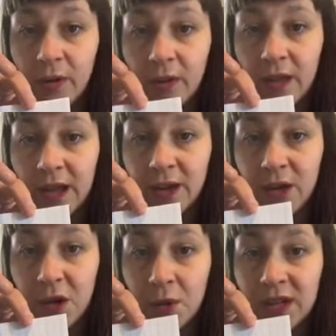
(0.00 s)
that
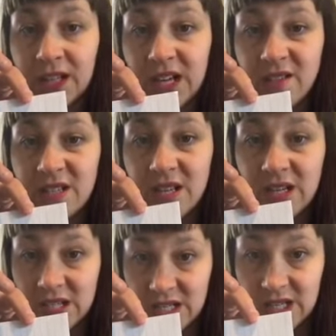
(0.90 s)
new line there is
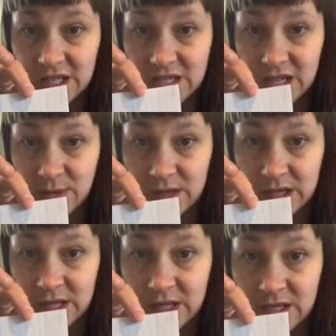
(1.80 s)
19
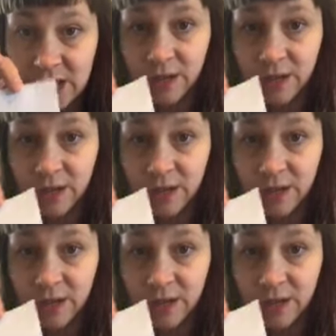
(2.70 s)
centimetres.